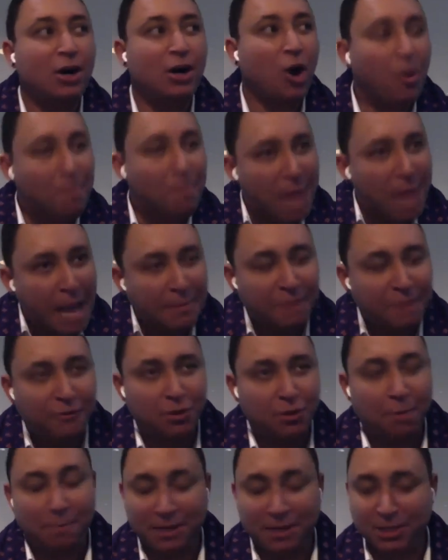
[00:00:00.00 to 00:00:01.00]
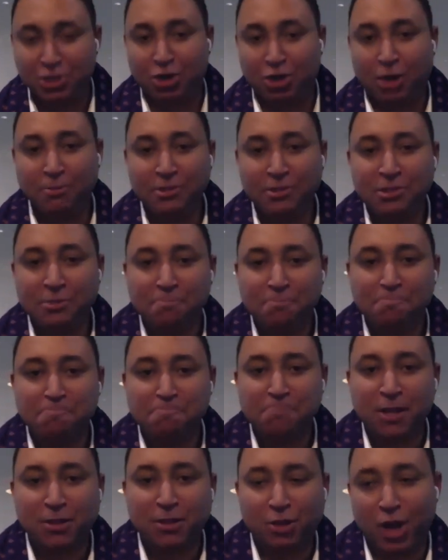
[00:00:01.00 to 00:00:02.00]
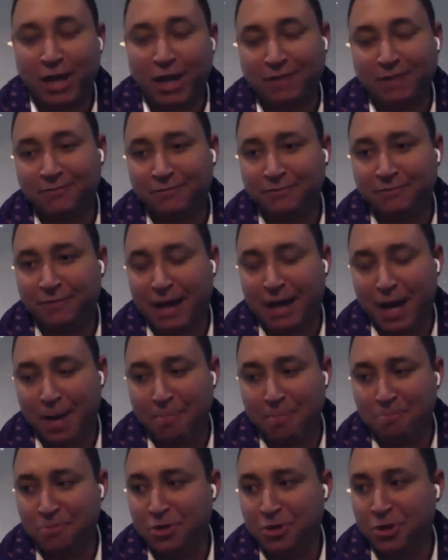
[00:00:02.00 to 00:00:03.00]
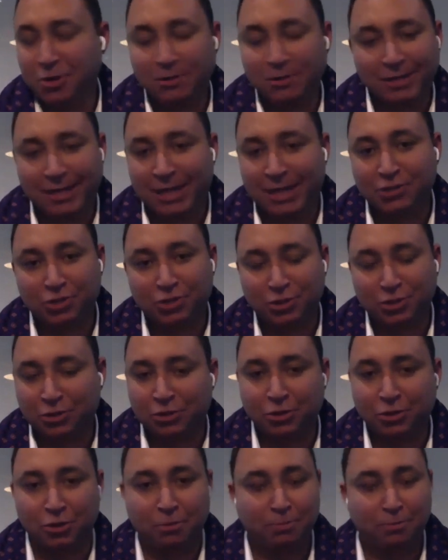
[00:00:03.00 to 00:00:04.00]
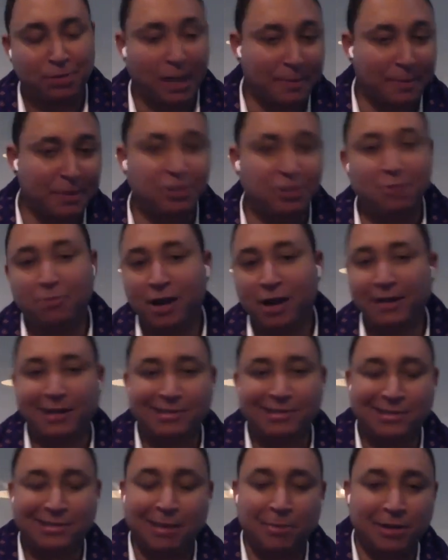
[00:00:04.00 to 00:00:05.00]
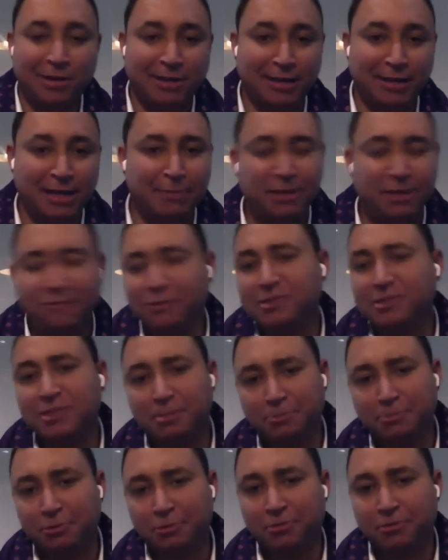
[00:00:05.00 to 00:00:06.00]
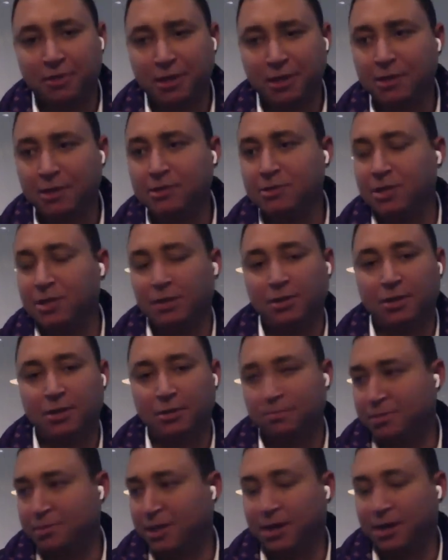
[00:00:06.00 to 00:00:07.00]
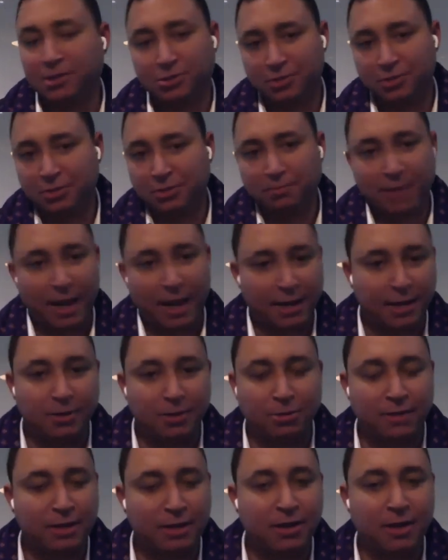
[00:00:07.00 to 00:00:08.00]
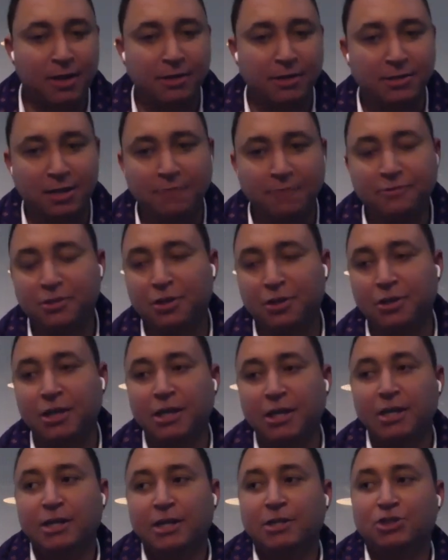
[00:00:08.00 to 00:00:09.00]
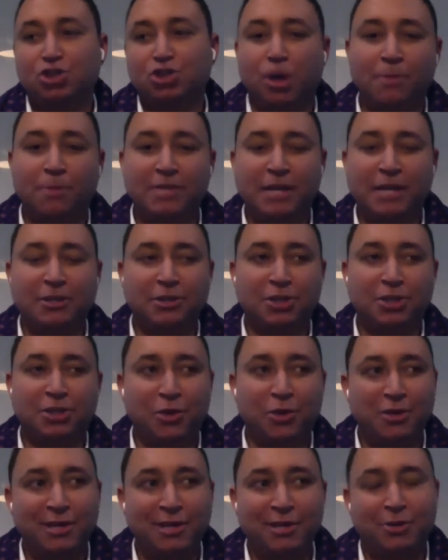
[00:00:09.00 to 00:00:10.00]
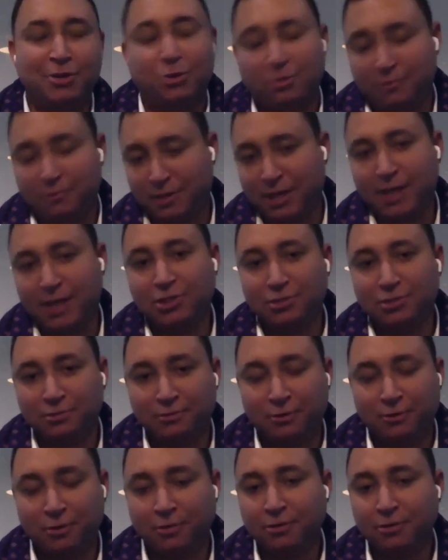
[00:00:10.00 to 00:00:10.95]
Maybe for the bigger jobs like, um, you know, electrical or plumbing, you might get somebody in, but for simple things like, you know, plastering, painting, all that kind of stuff. So jobs that you don't need a qualification for,